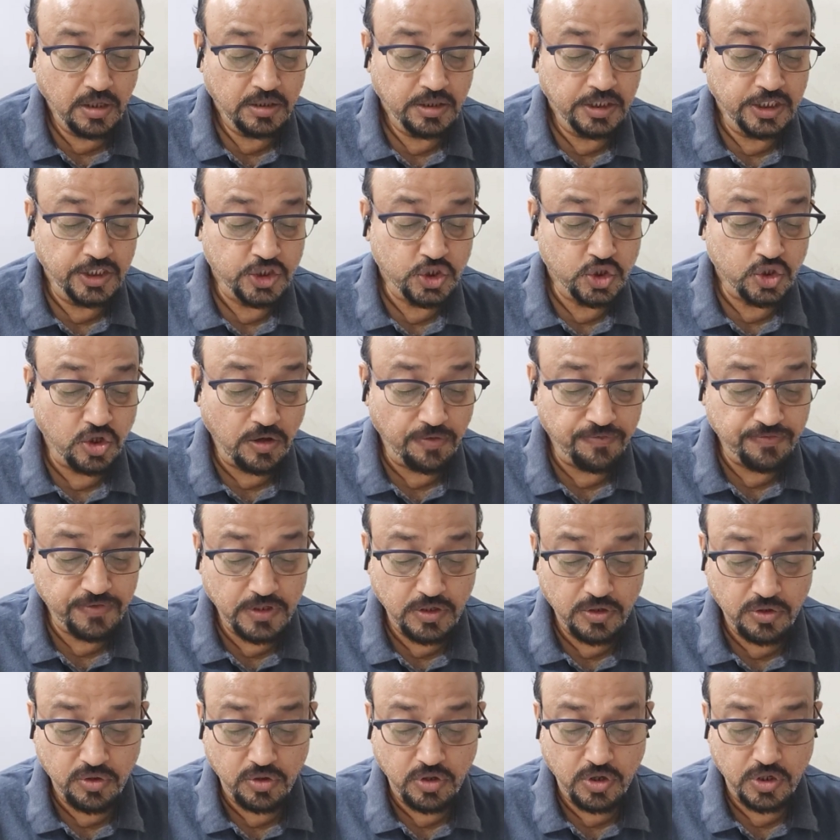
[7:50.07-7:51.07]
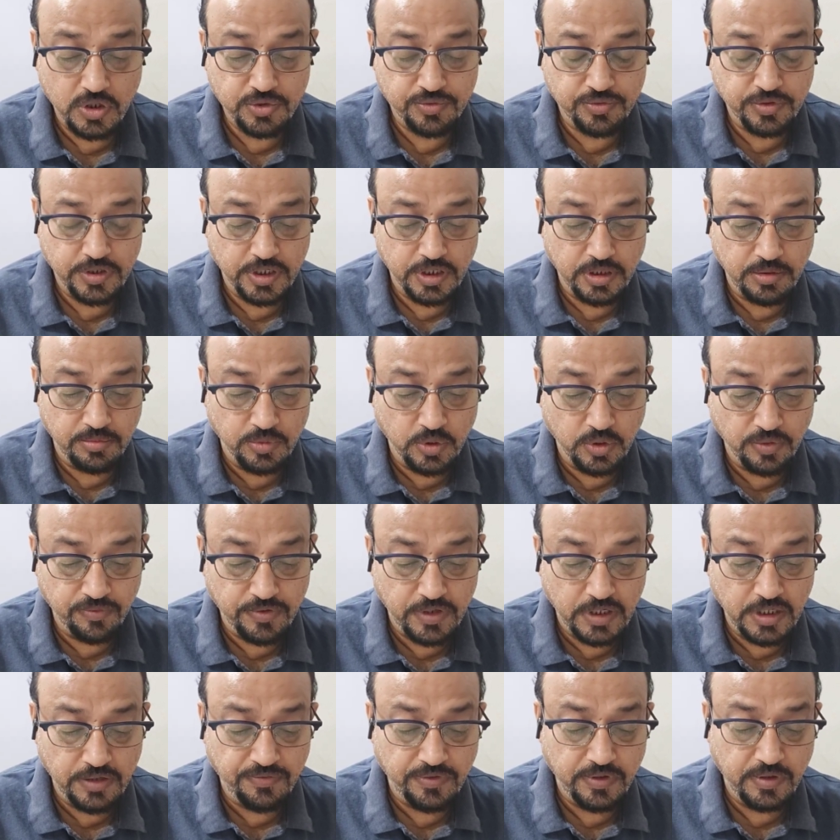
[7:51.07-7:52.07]
The softer rocks were removed,
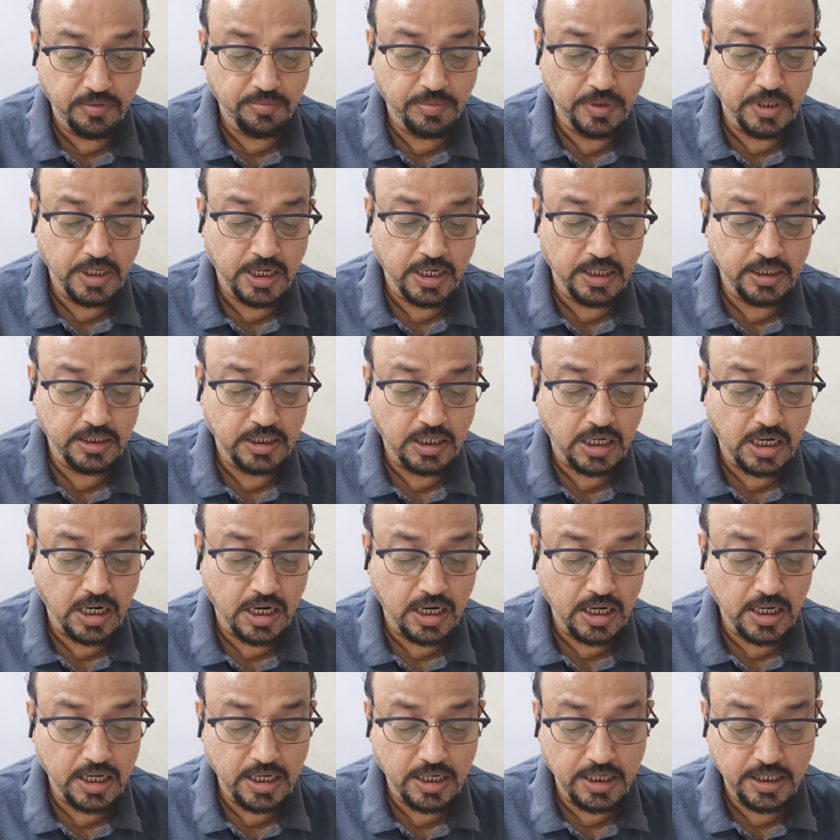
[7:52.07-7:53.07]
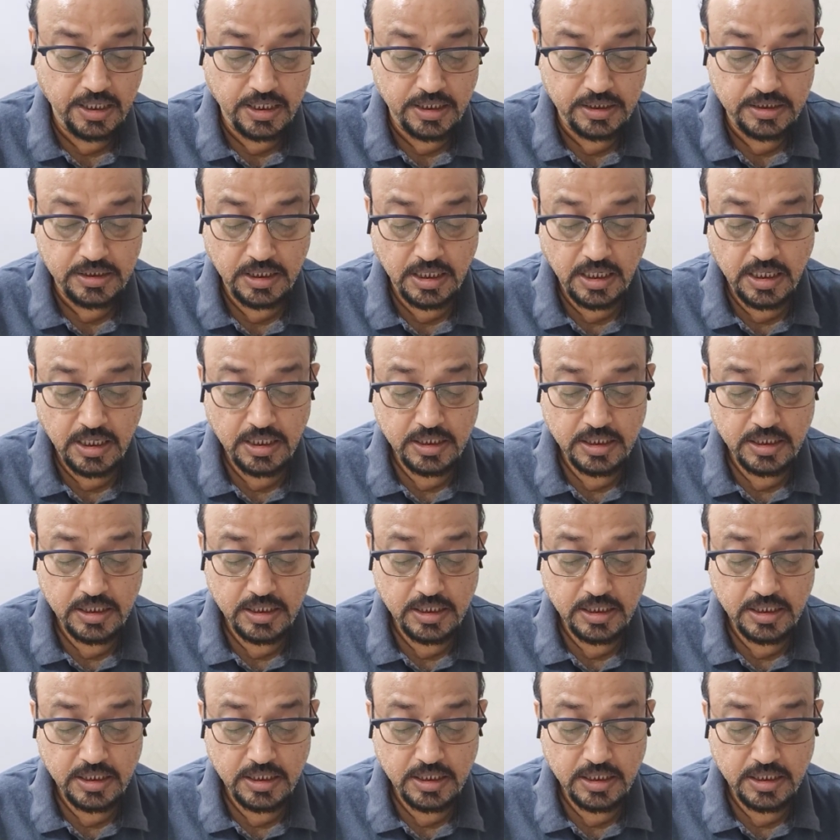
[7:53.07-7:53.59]
leaving behind the hard layers